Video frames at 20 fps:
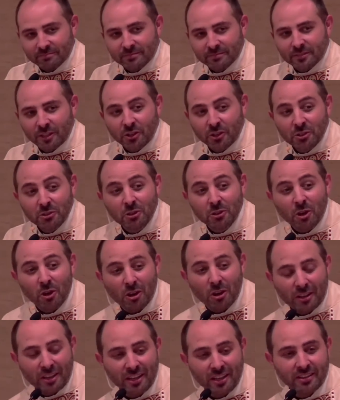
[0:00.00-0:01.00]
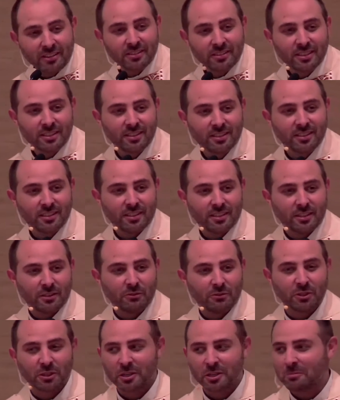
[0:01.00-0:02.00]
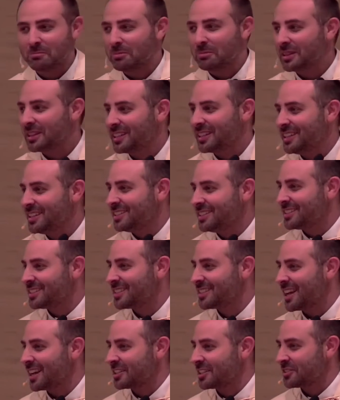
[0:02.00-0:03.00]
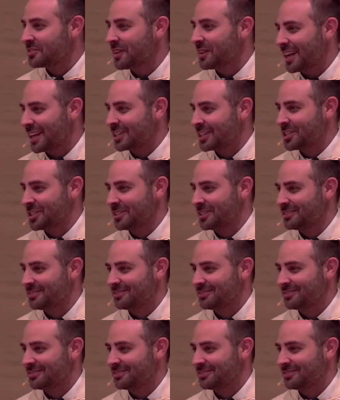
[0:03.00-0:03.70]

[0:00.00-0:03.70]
Are you longing for complete satisfaction?